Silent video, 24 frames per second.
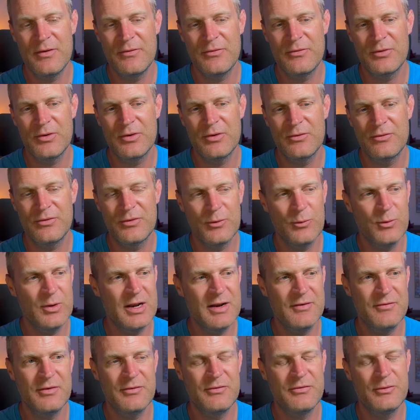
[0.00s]
For, for
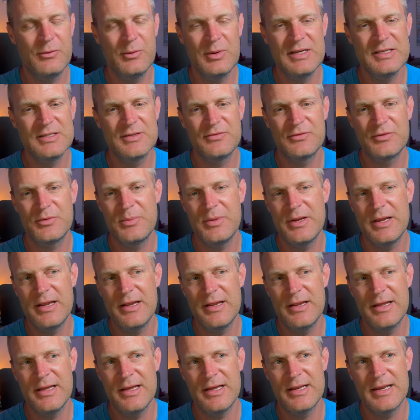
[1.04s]
whatever reason, for
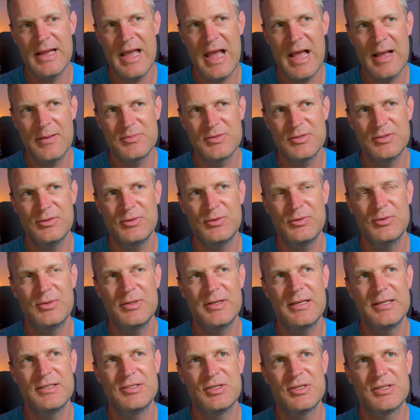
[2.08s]
me, it
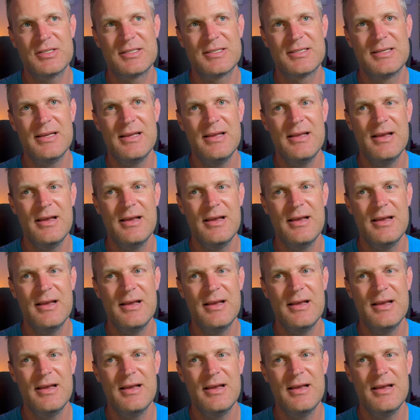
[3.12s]
absolutely just